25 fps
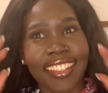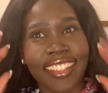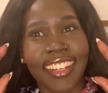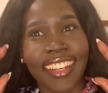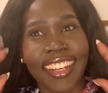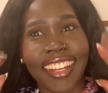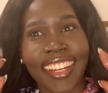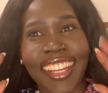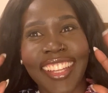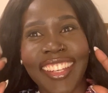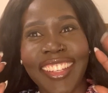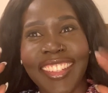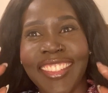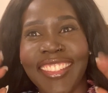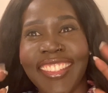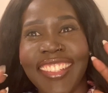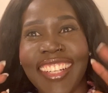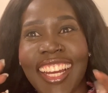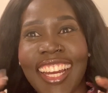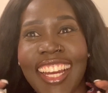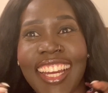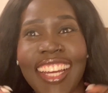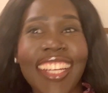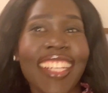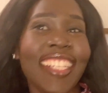Hello
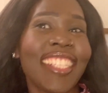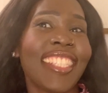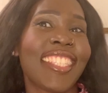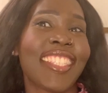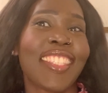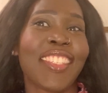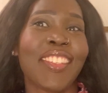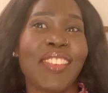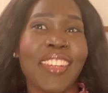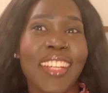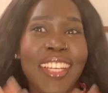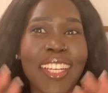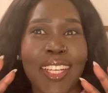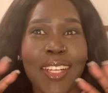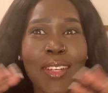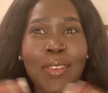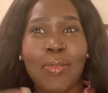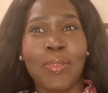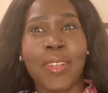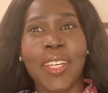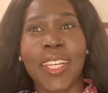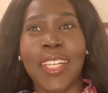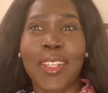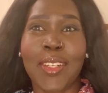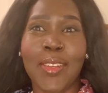guys, welcome
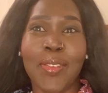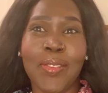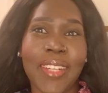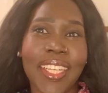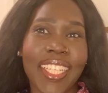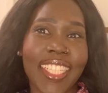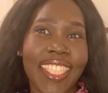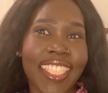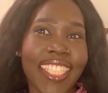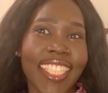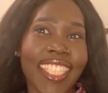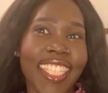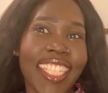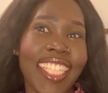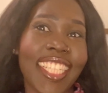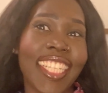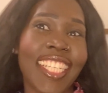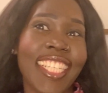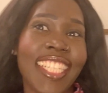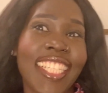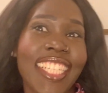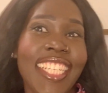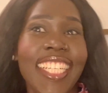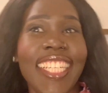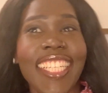back to my
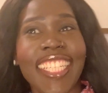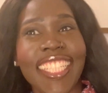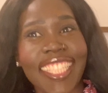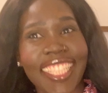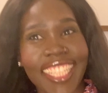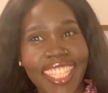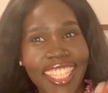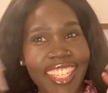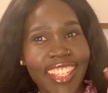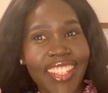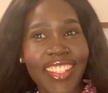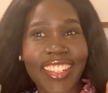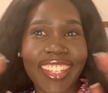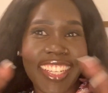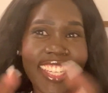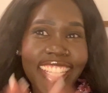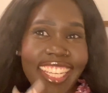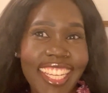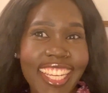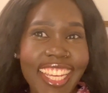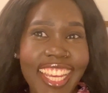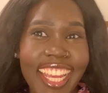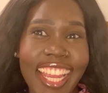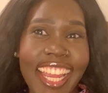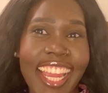channel. It's Anok
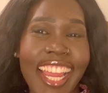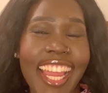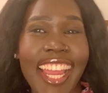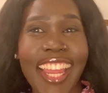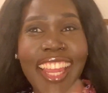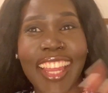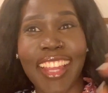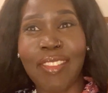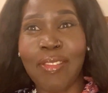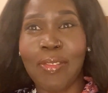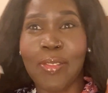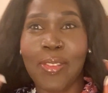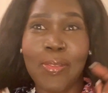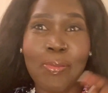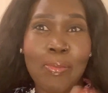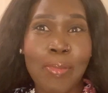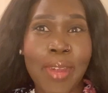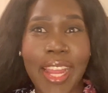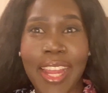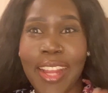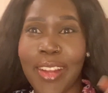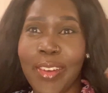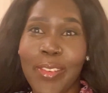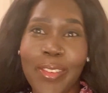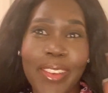here. I am
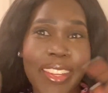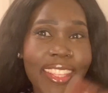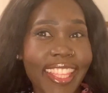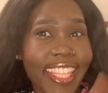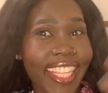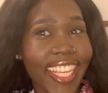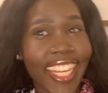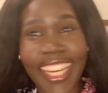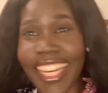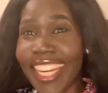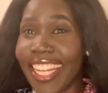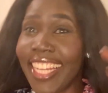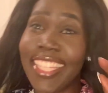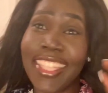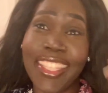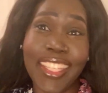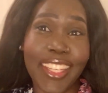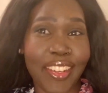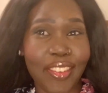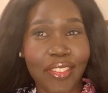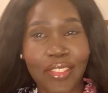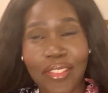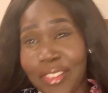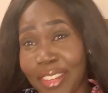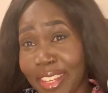back with another
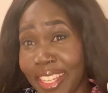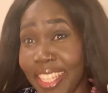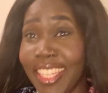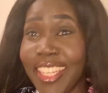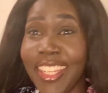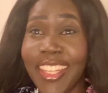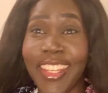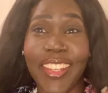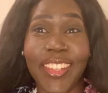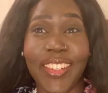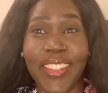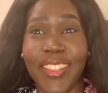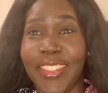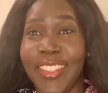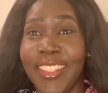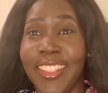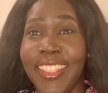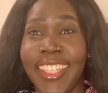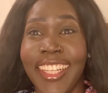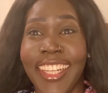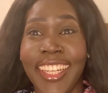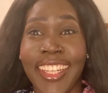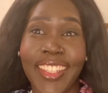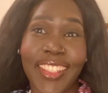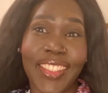video.
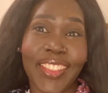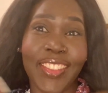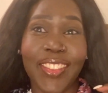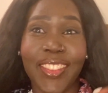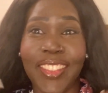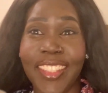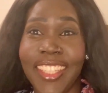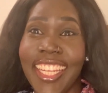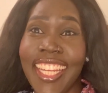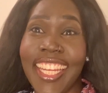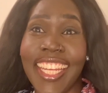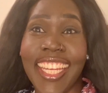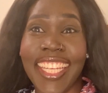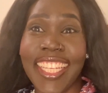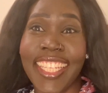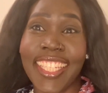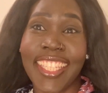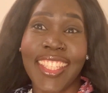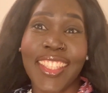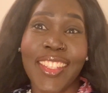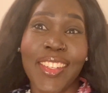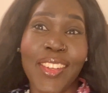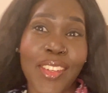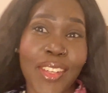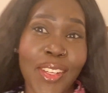Today is
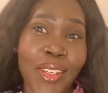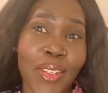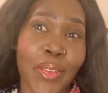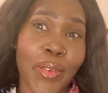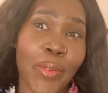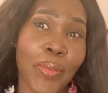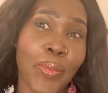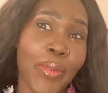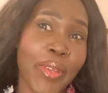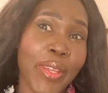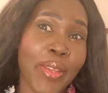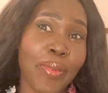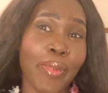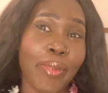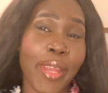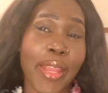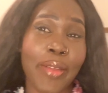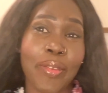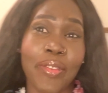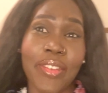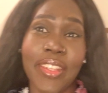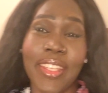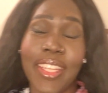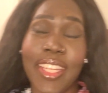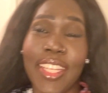going to be, my
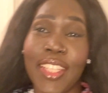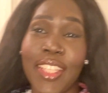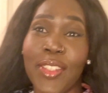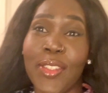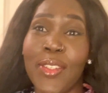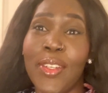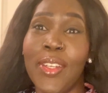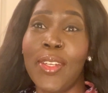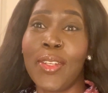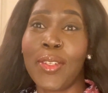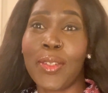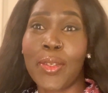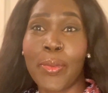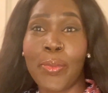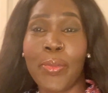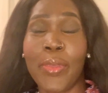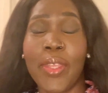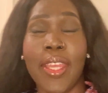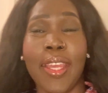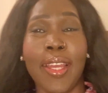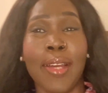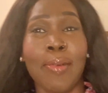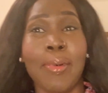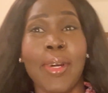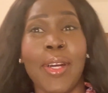video is going to be
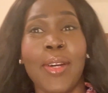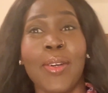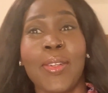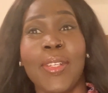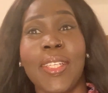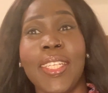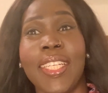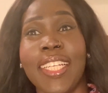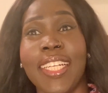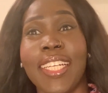about